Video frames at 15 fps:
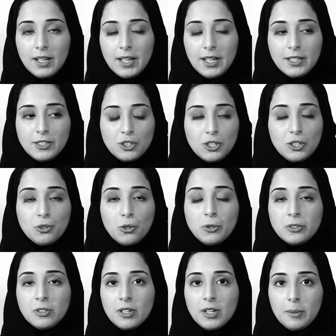and she
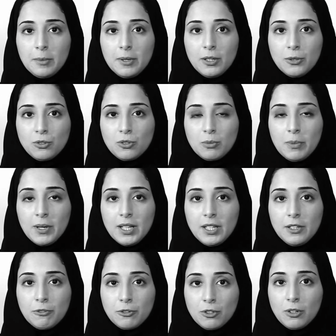told her about
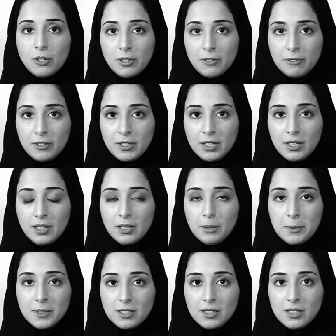my photography
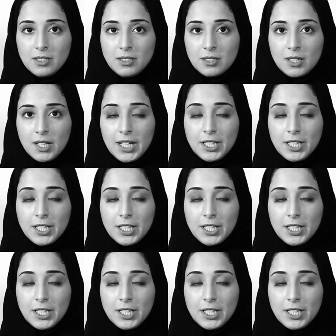business,